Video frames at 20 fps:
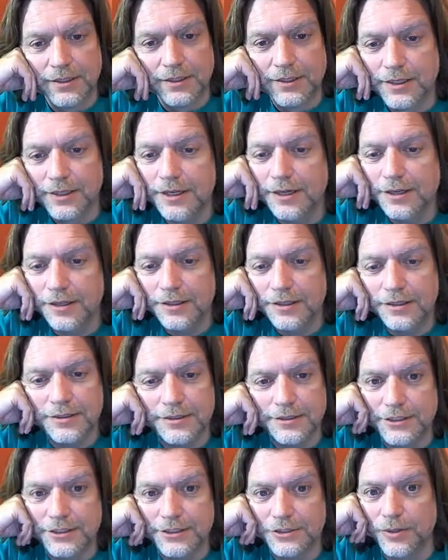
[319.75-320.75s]
you know,
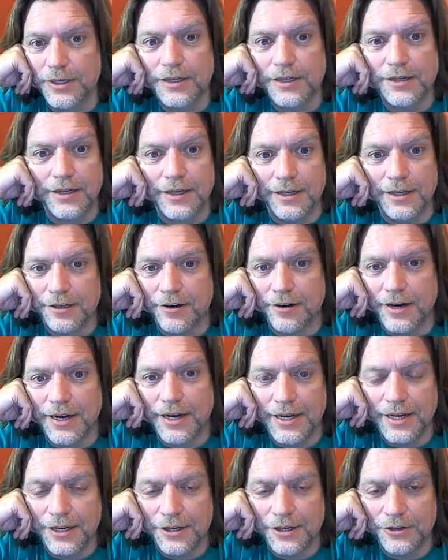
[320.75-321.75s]
it's just weird
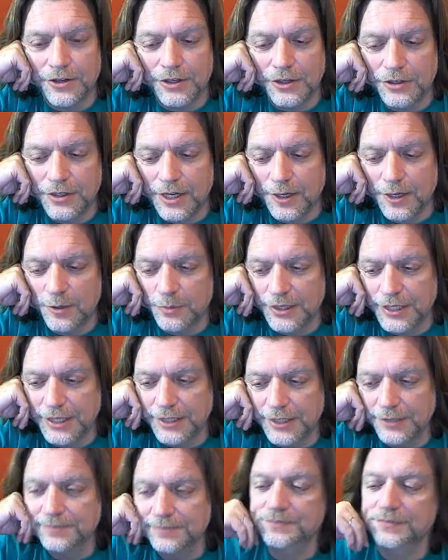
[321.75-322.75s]
integrating into a new
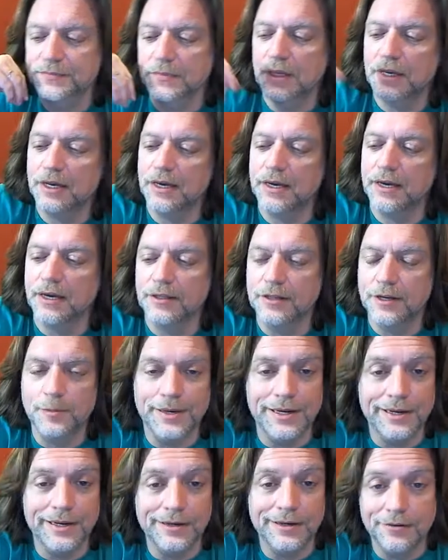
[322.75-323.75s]
company, and they're
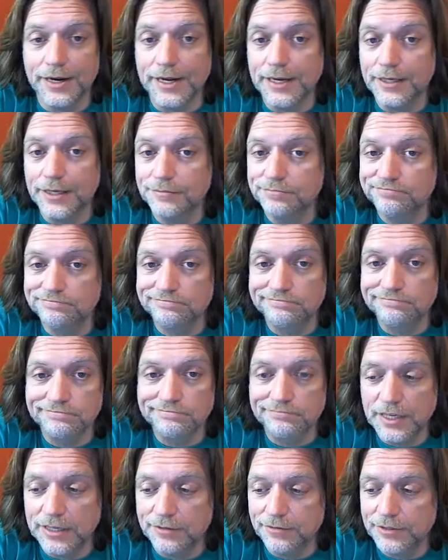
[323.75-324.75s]
being great,
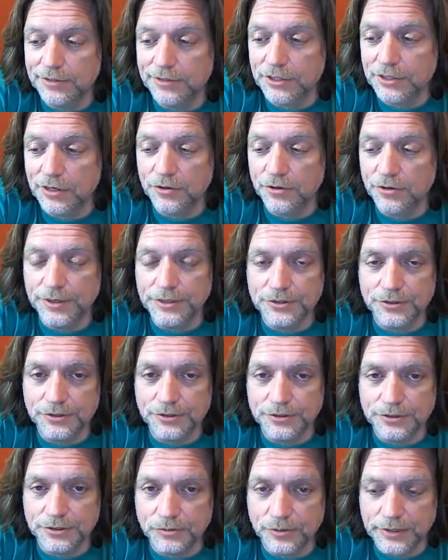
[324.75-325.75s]
giving us all the
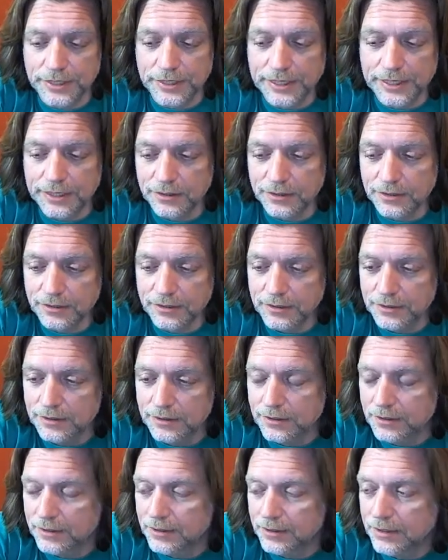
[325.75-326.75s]
resources we need,
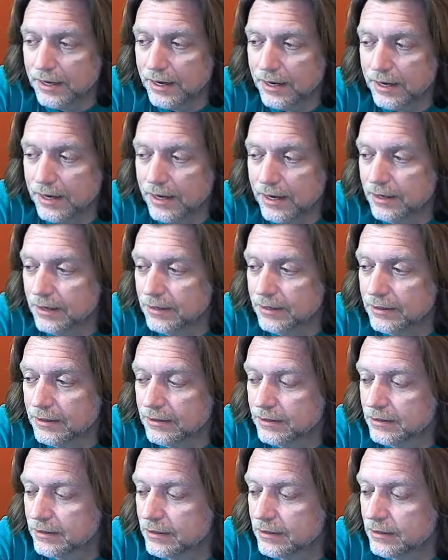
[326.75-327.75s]
and
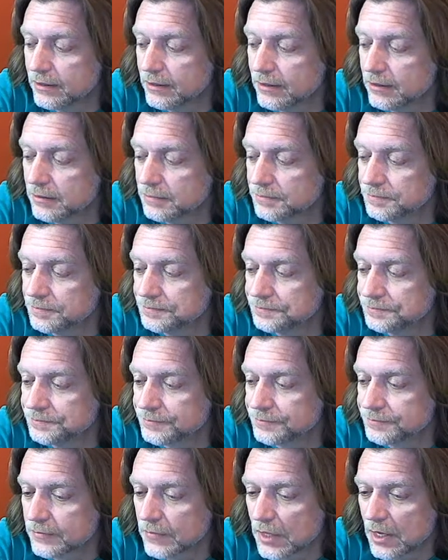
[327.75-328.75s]
um,
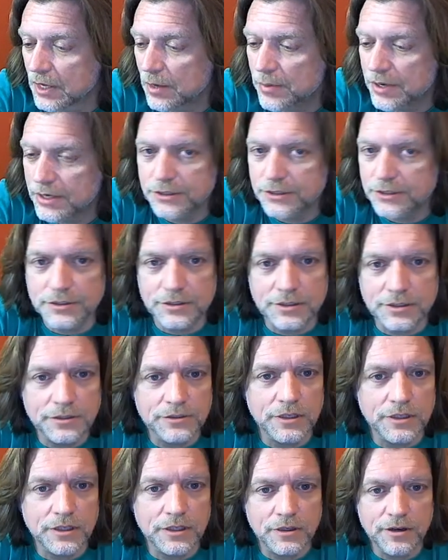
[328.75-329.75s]
but it just there's
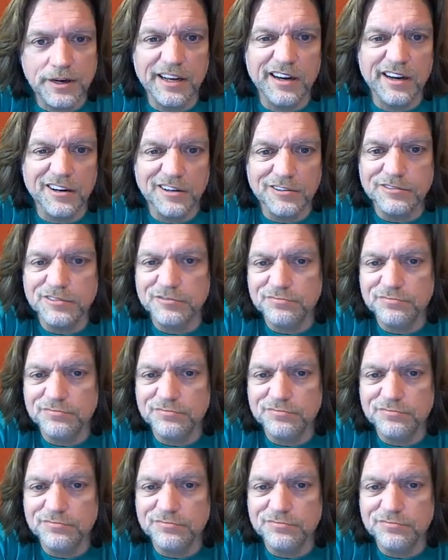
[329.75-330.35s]
a learning curve,